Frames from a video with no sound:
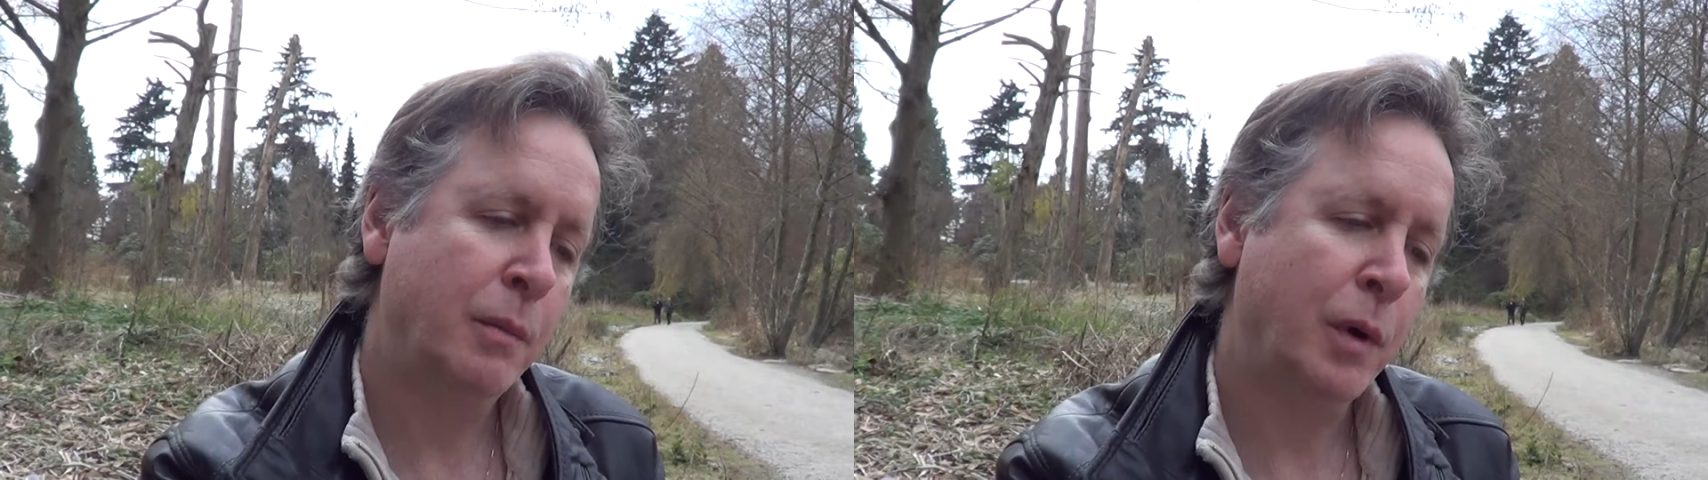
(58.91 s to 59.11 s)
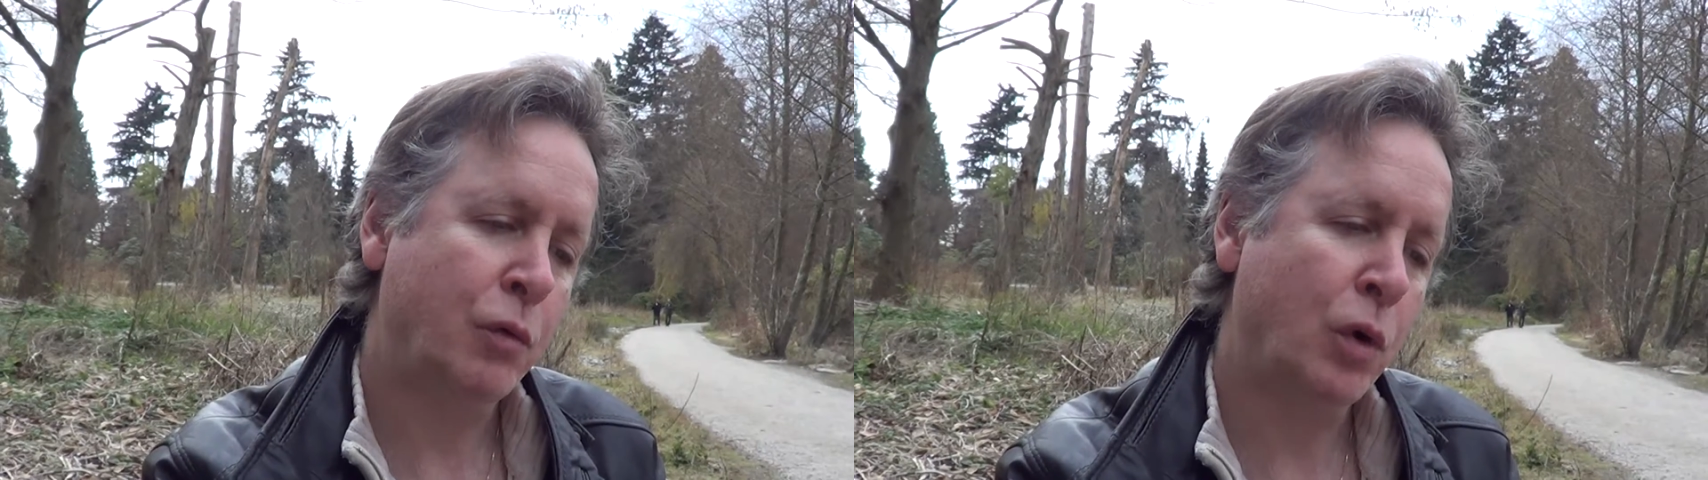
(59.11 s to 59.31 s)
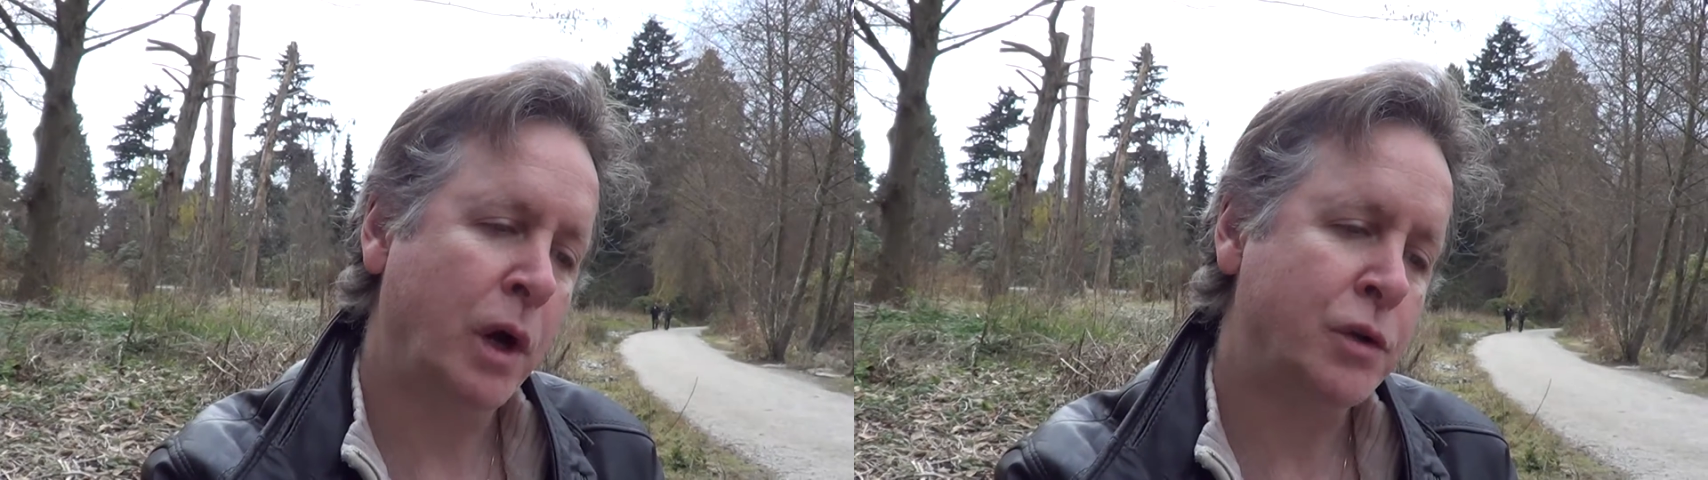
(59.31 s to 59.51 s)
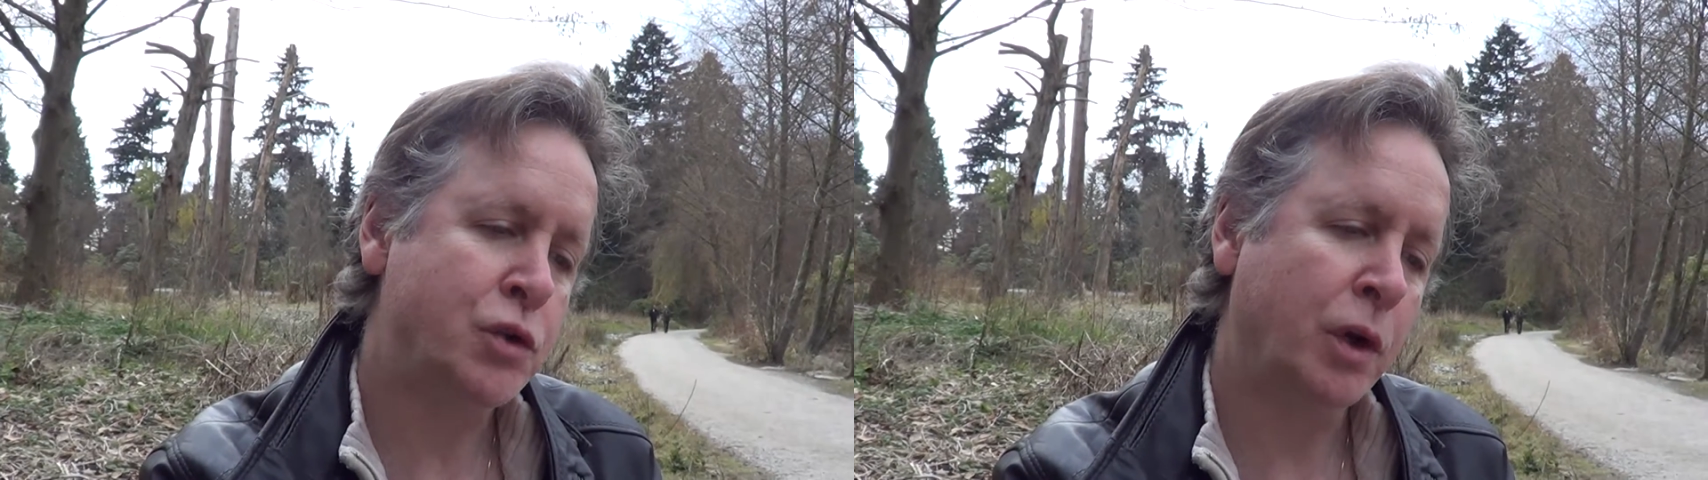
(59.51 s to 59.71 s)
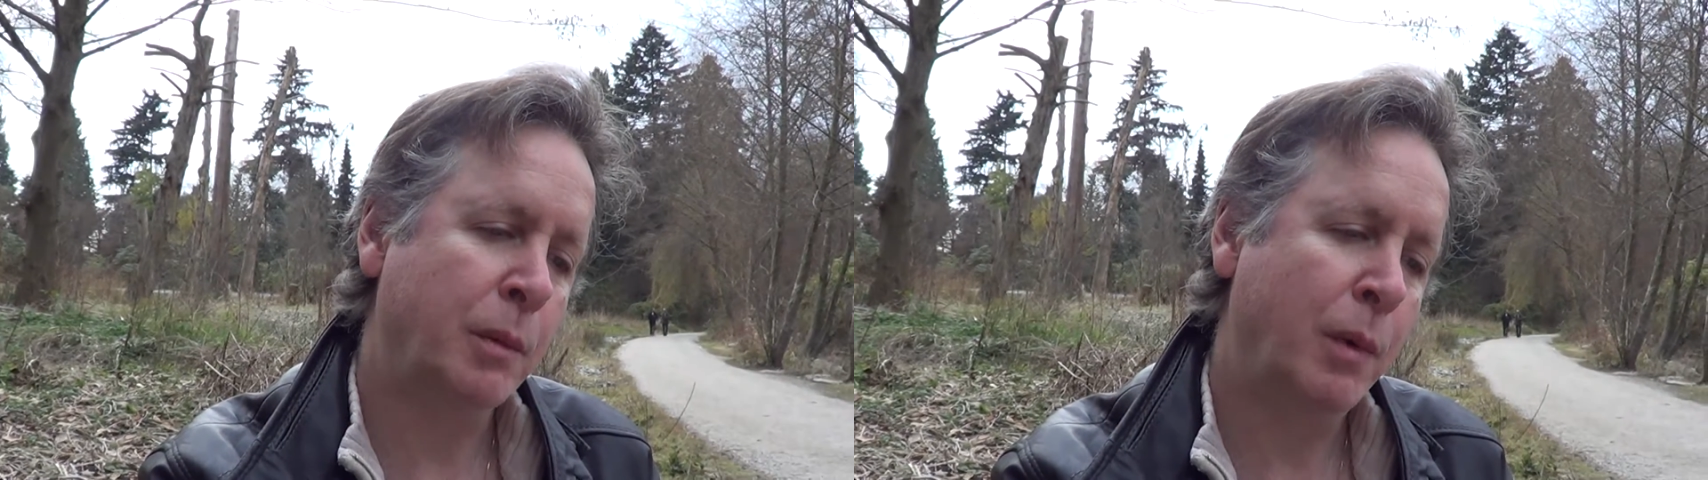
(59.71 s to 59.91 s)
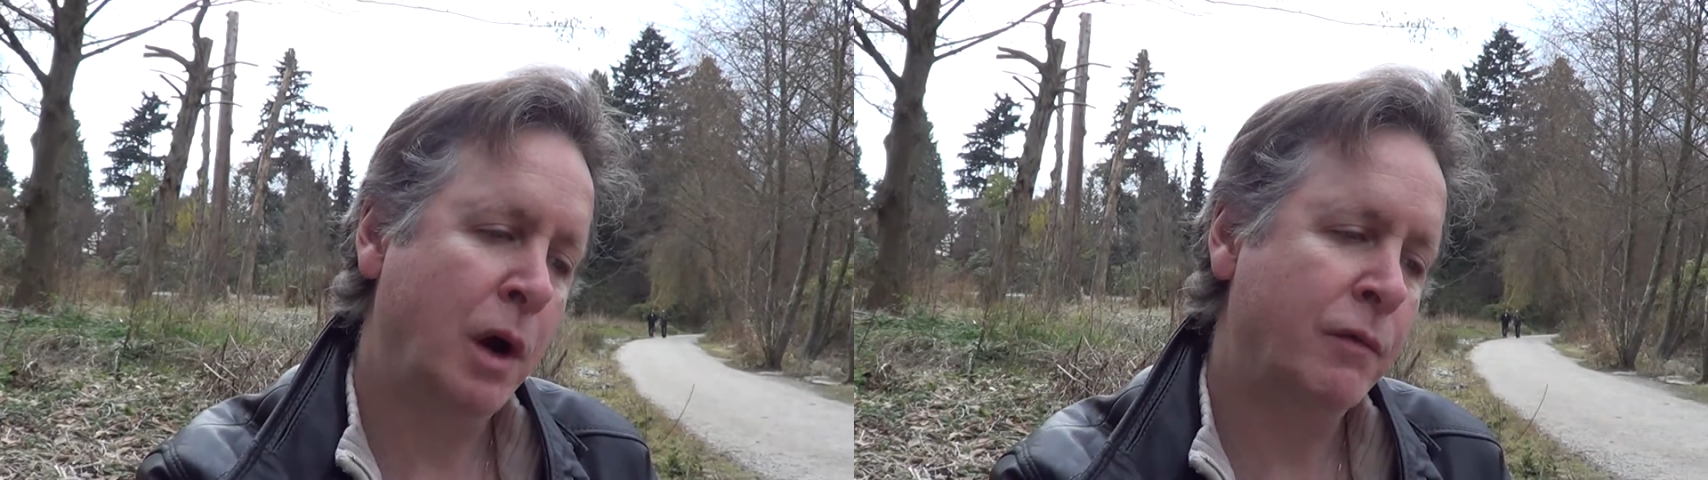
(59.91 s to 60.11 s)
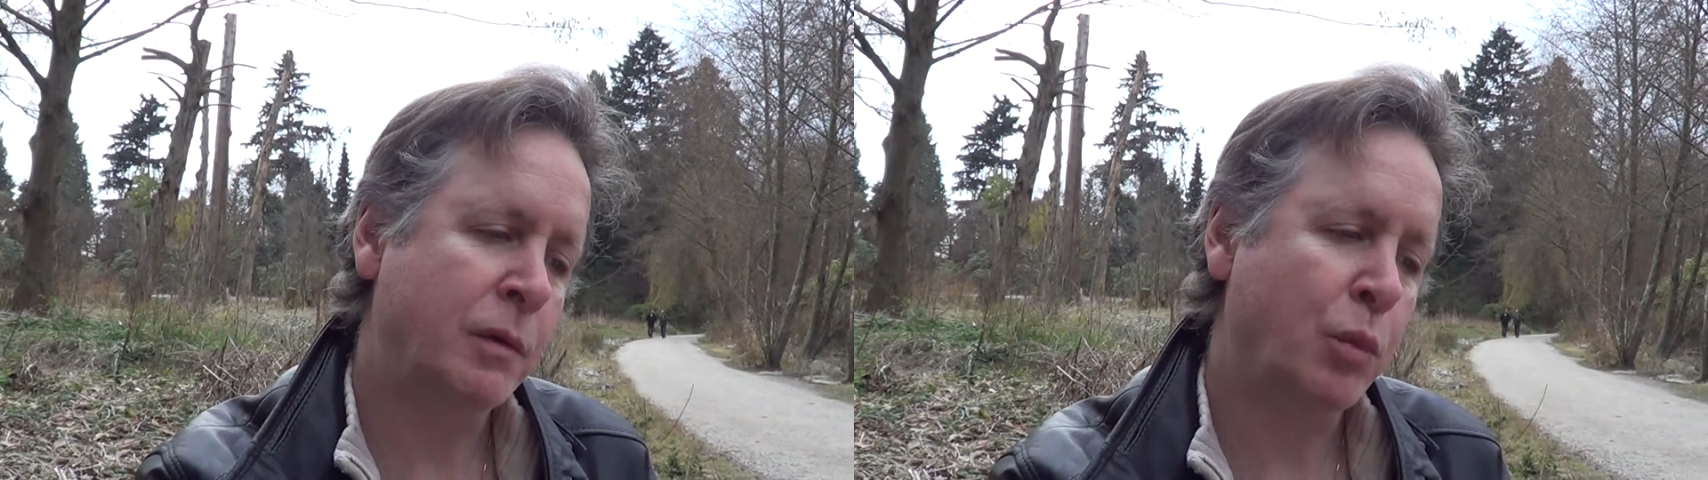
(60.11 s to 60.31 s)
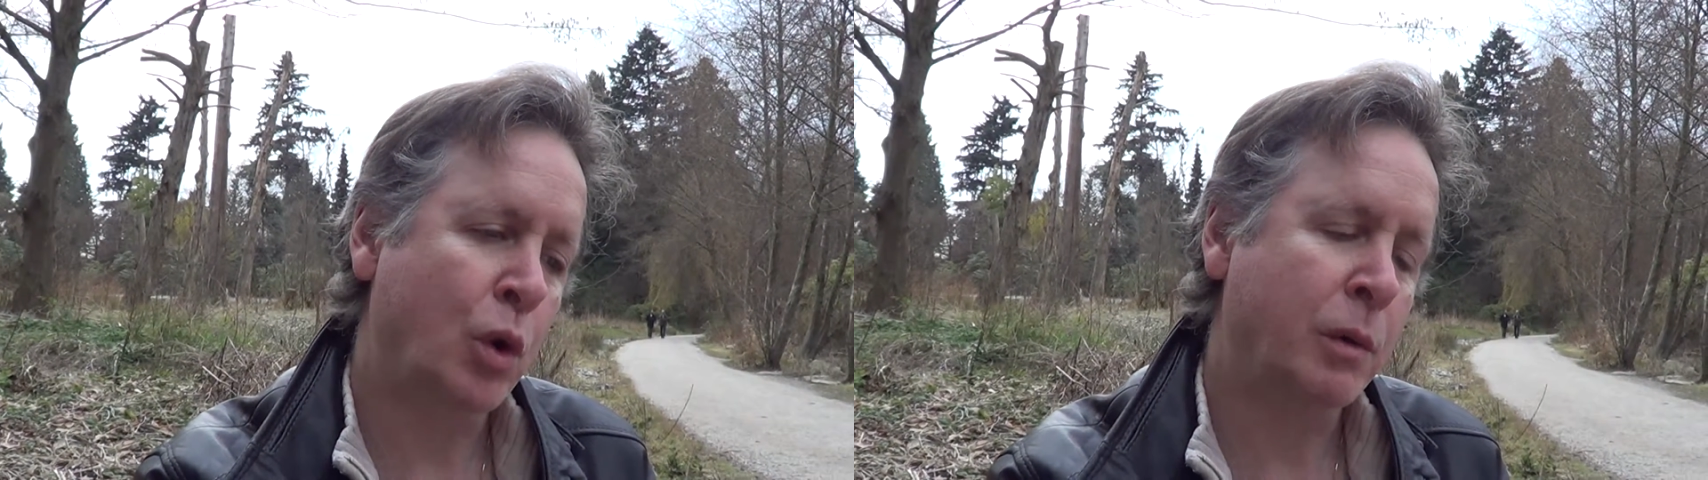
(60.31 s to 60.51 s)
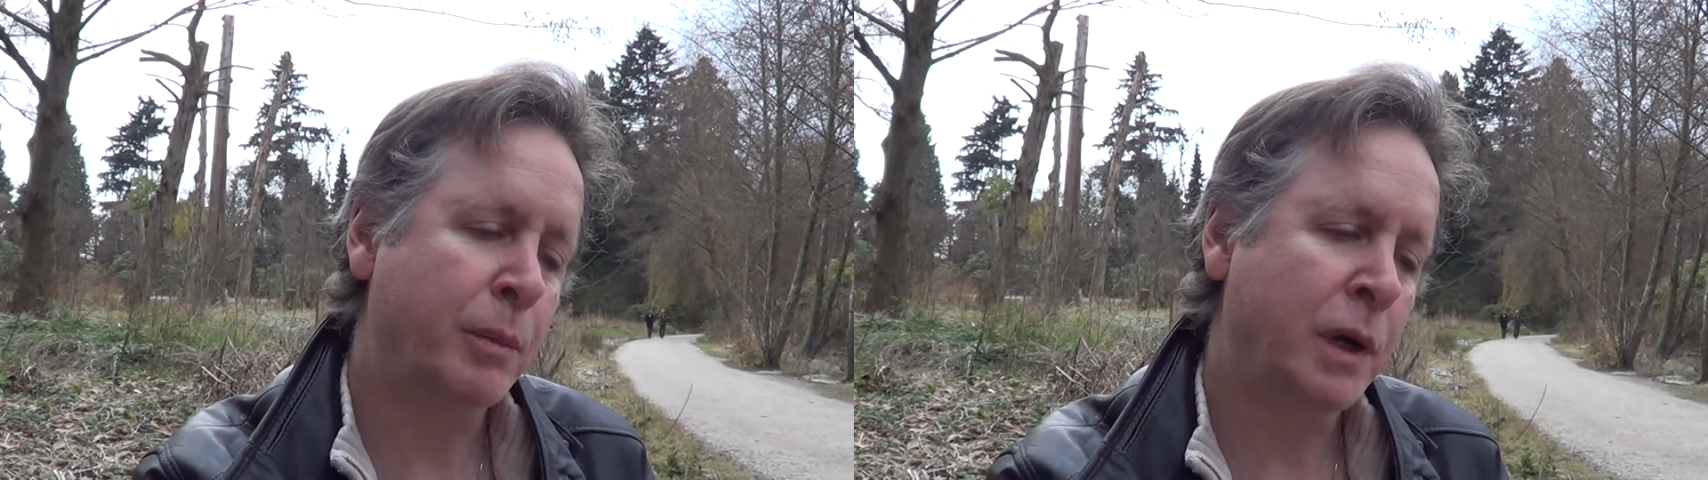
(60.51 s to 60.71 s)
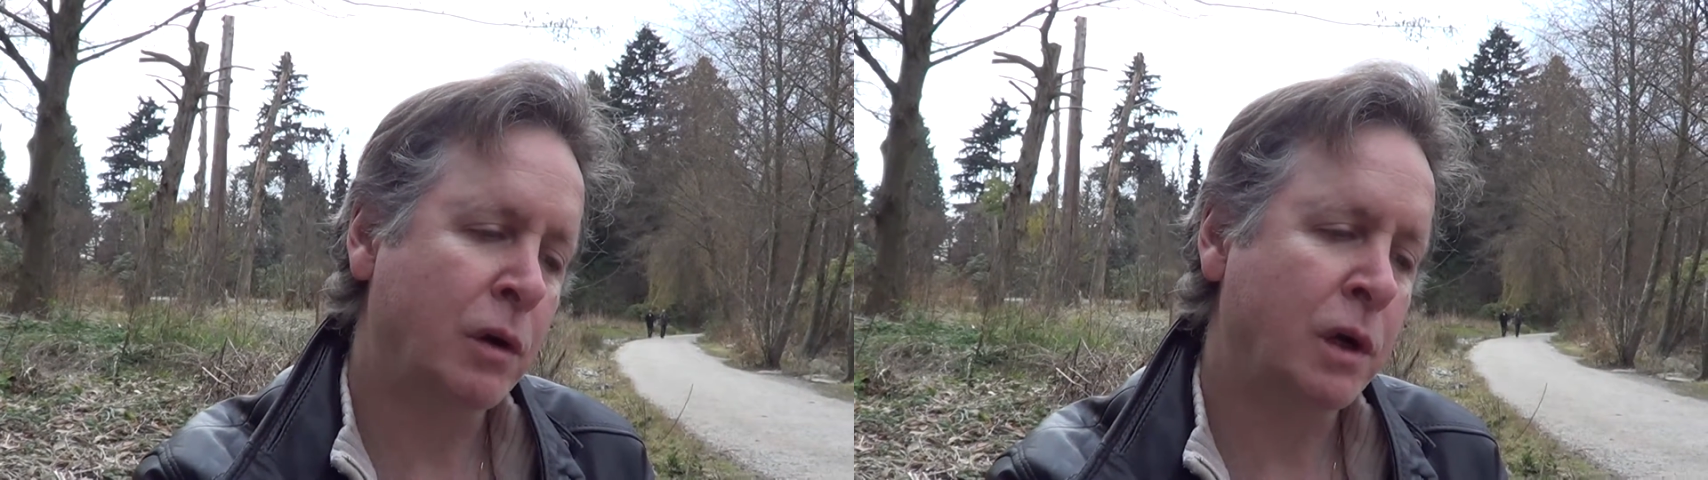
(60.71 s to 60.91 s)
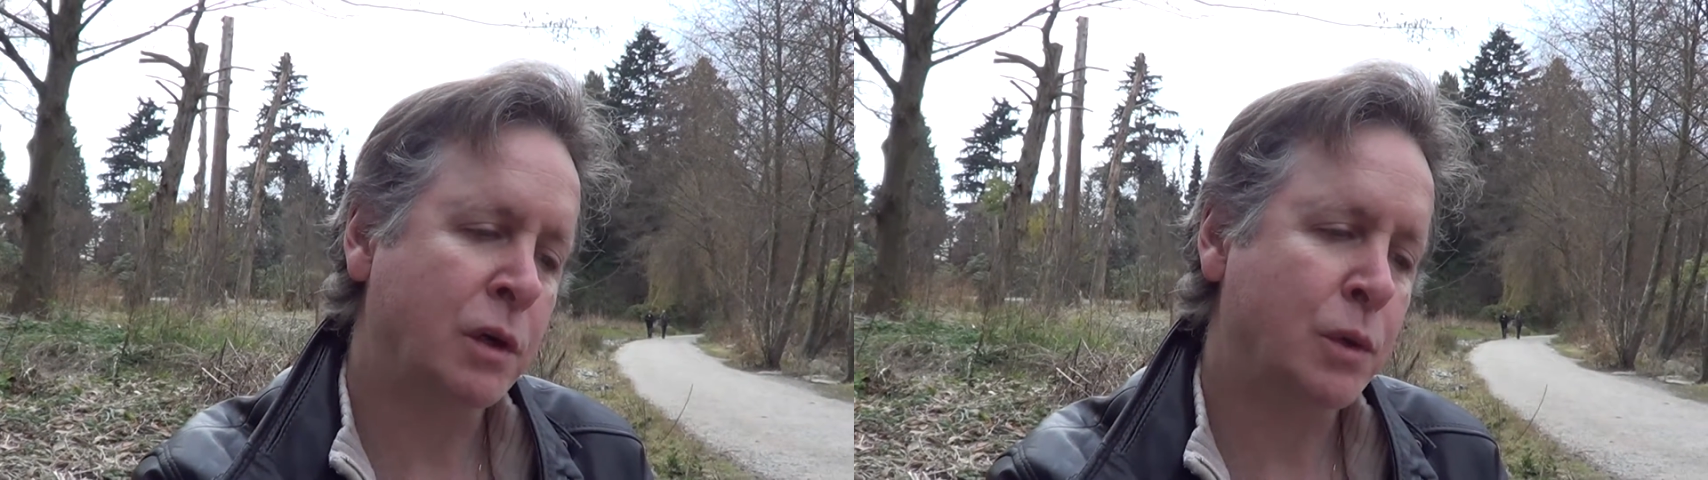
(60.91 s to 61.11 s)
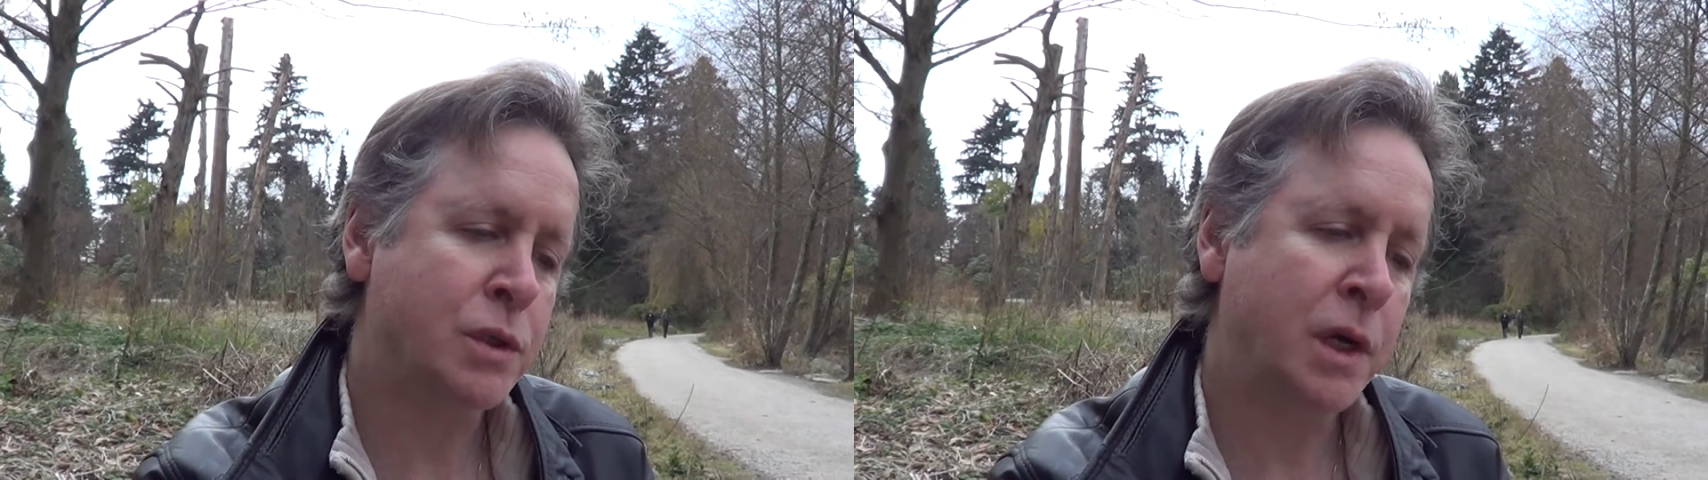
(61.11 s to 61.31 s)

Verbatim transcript: but Ryan shook him off and poured beer onto his